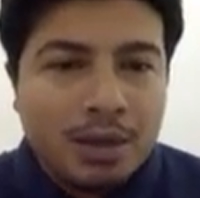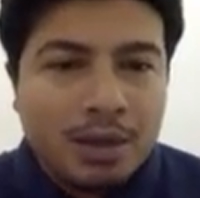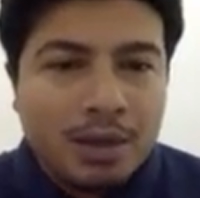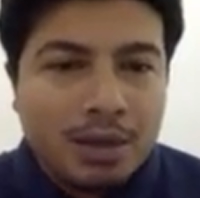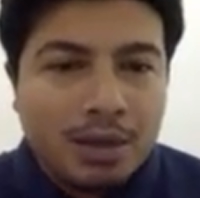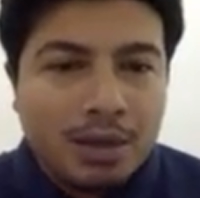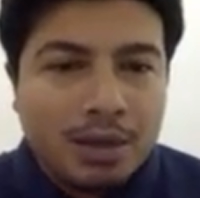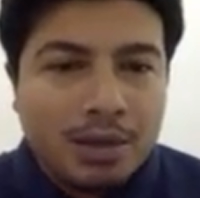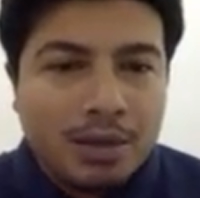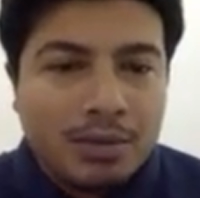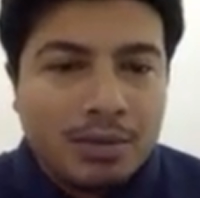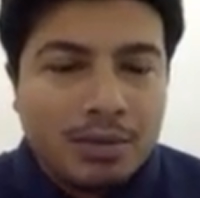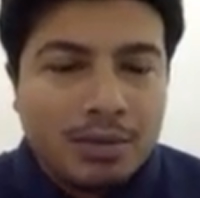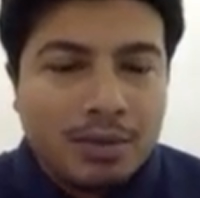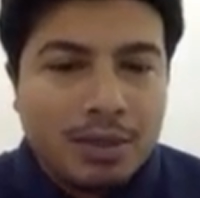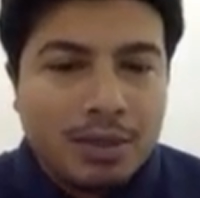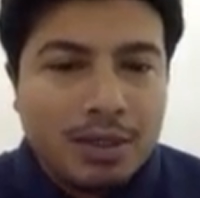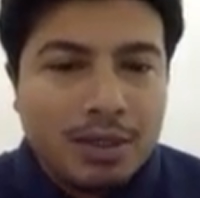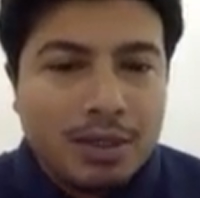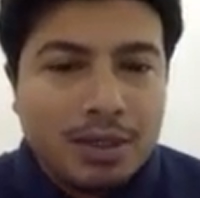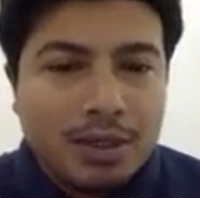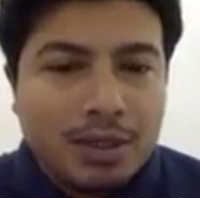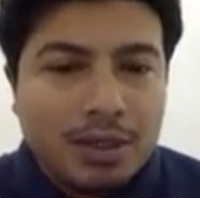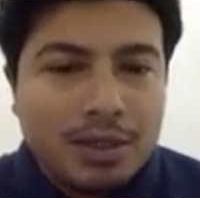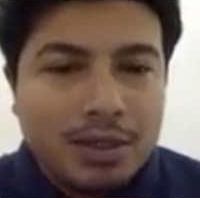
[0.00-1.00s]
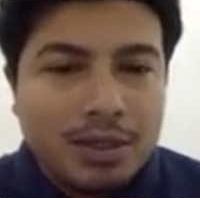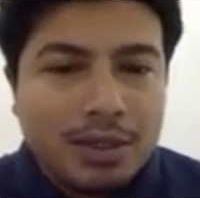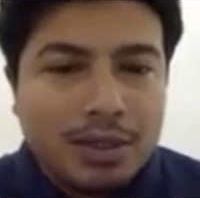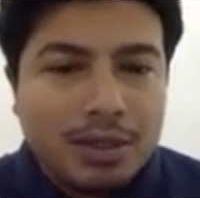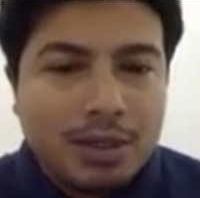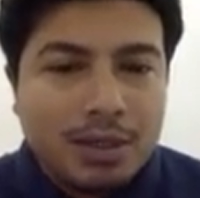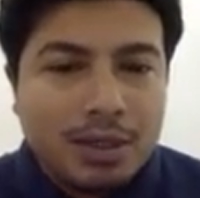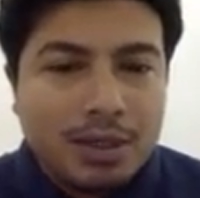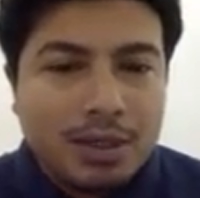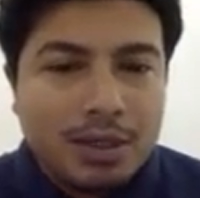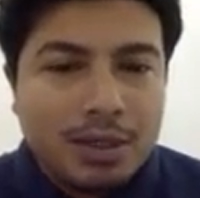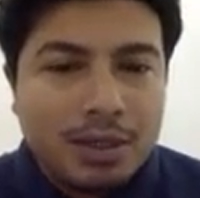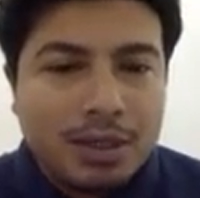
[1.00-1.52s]
So this is the
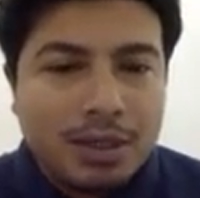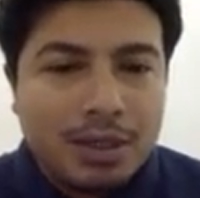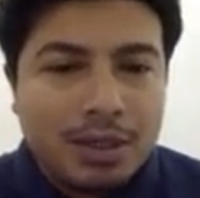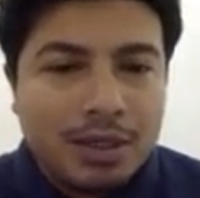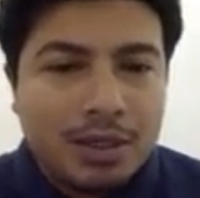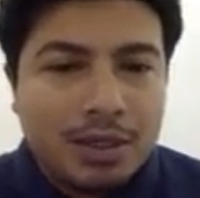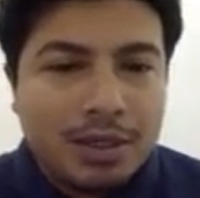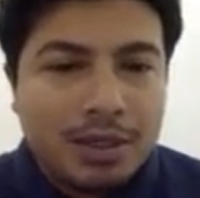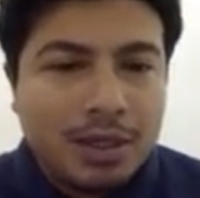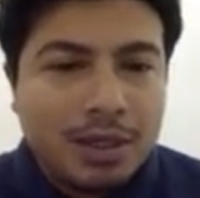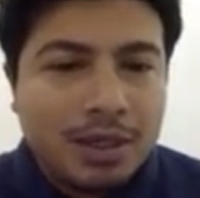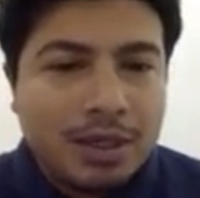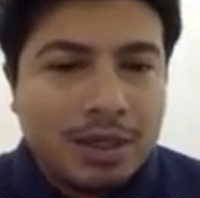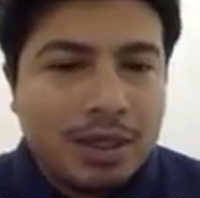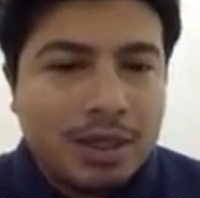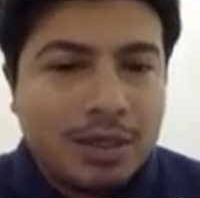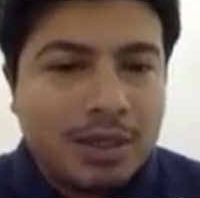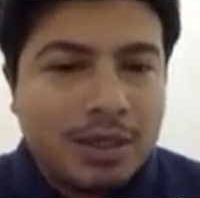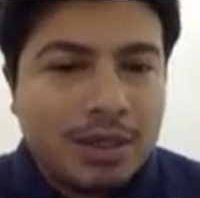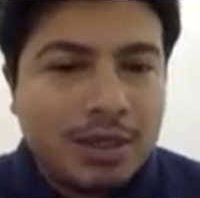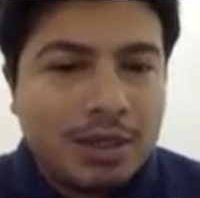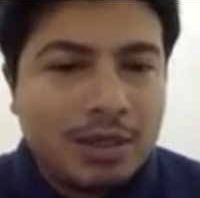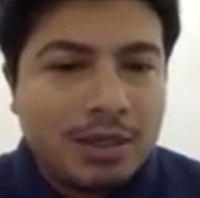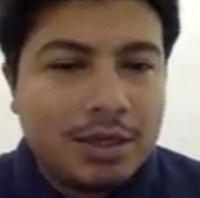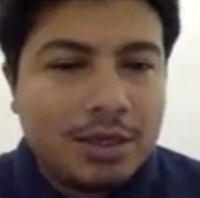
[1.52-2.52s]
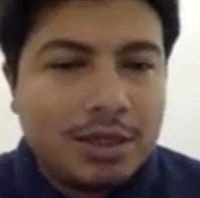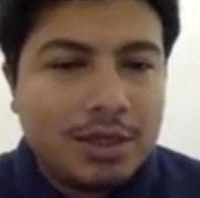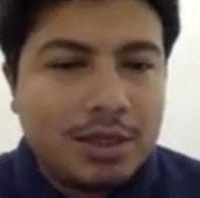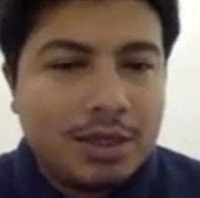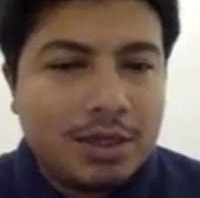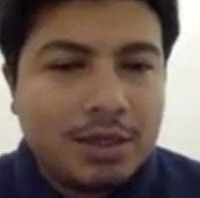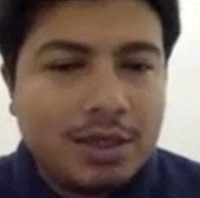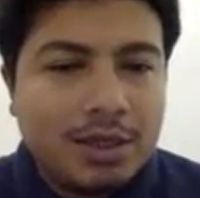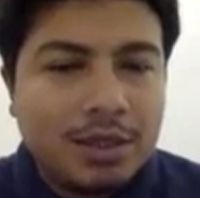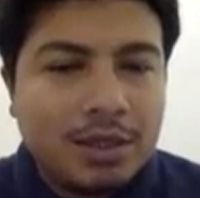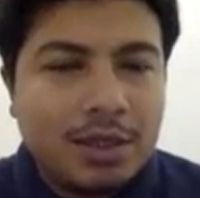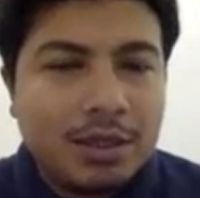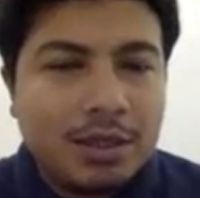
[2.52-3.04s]
condition, and this
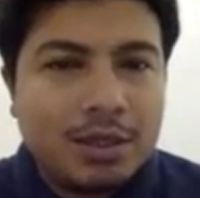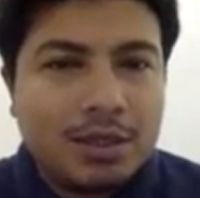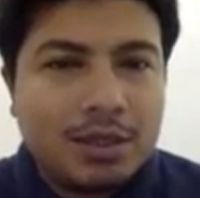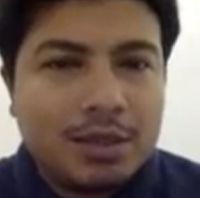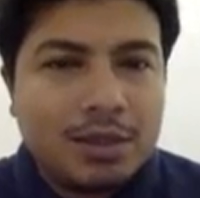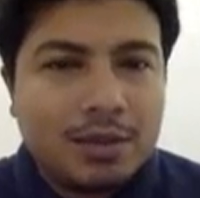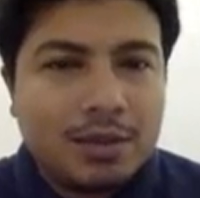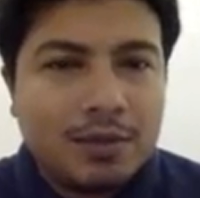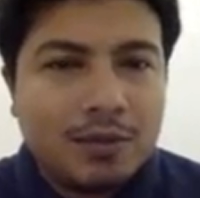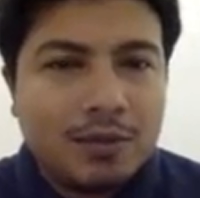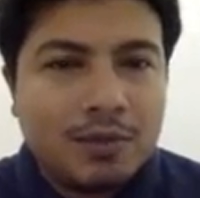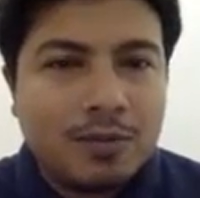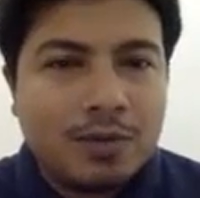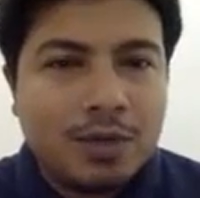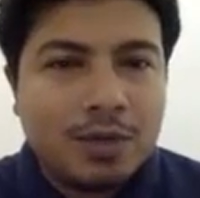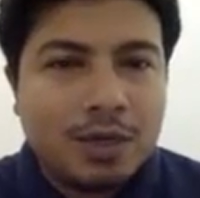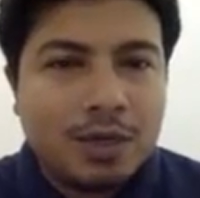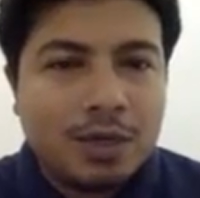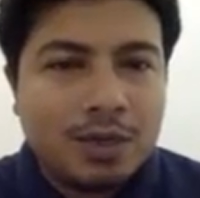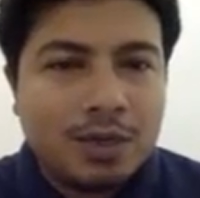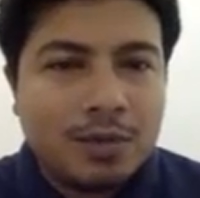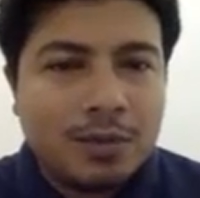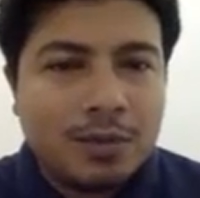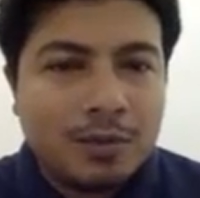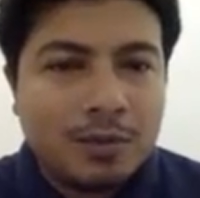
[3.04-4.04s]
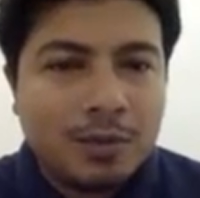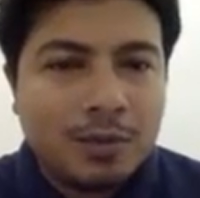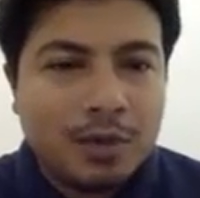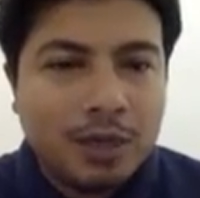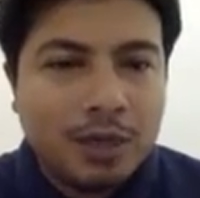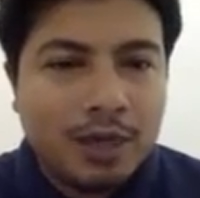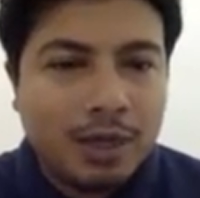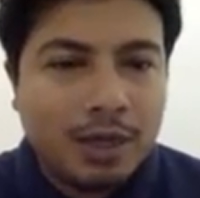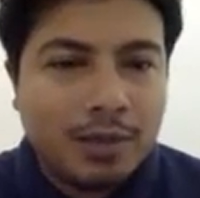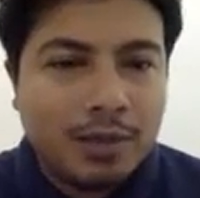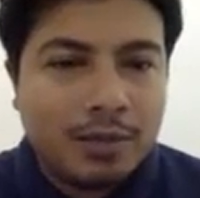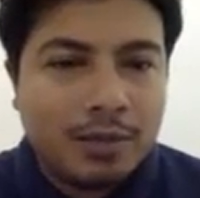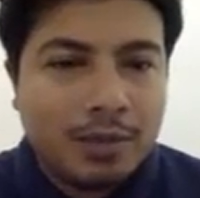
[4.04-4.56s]
is what would
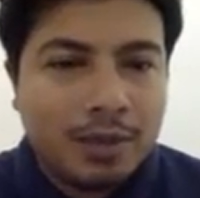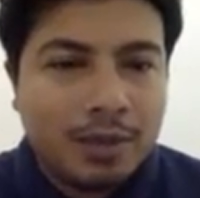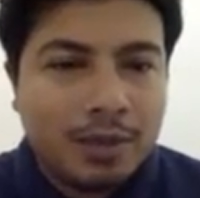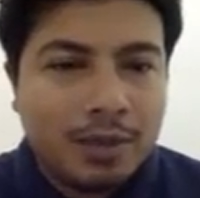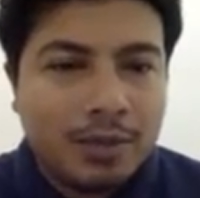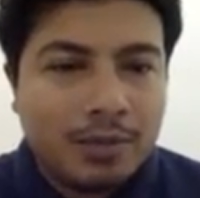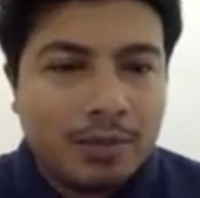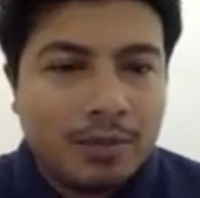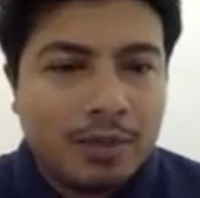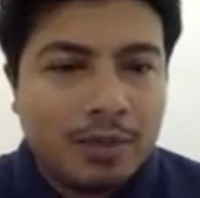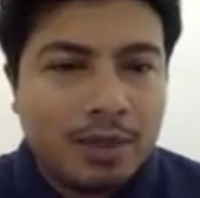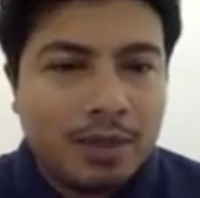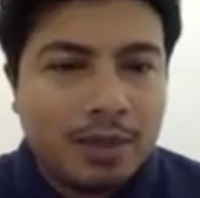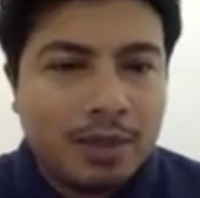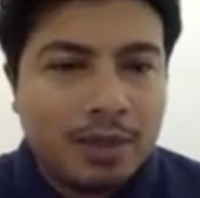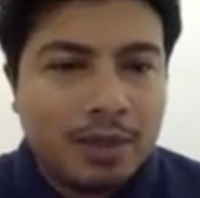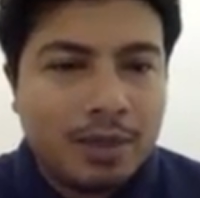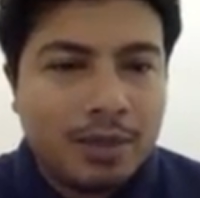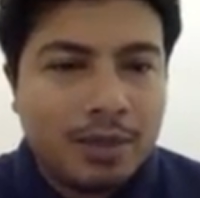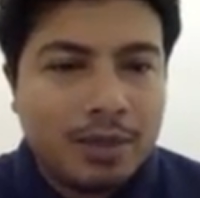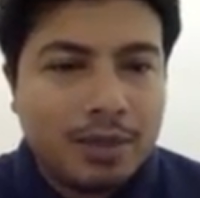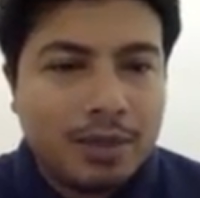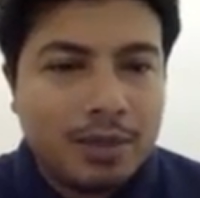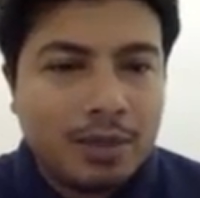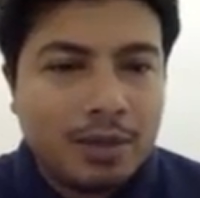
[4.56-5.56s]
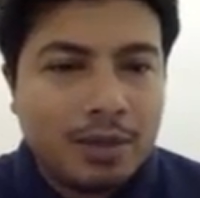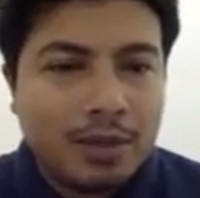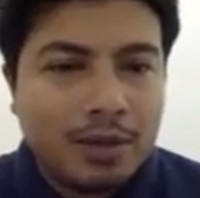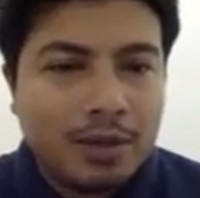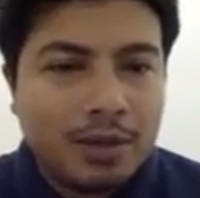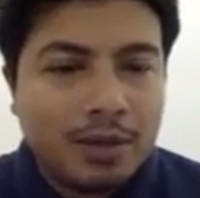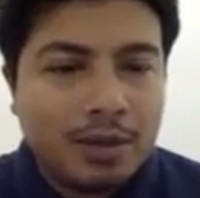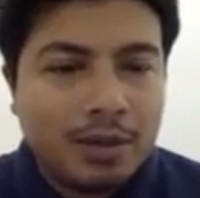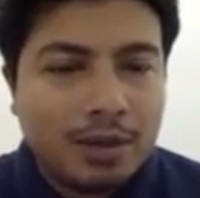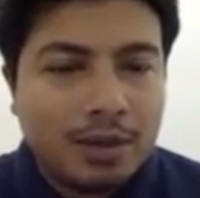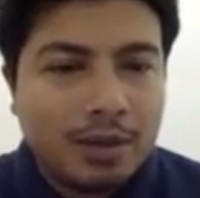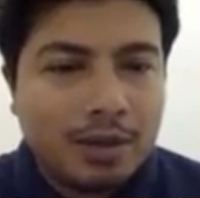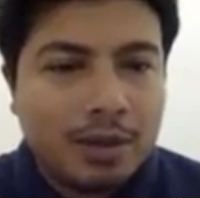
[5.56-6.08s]
happen
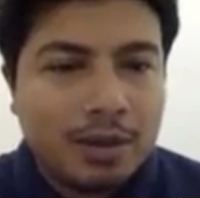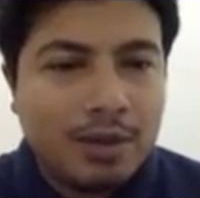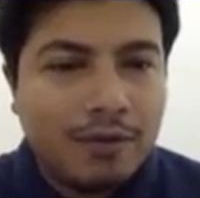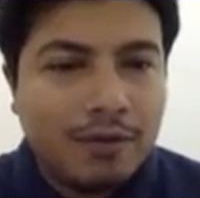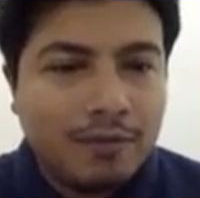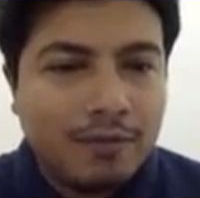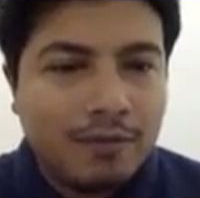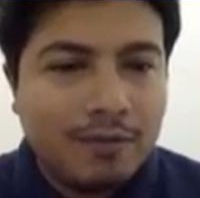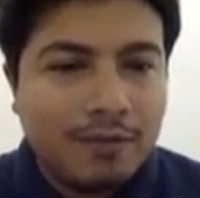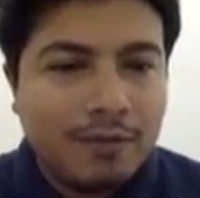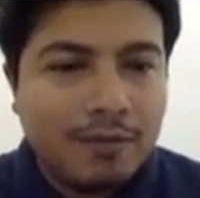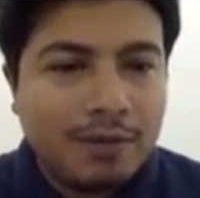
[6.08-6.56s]
if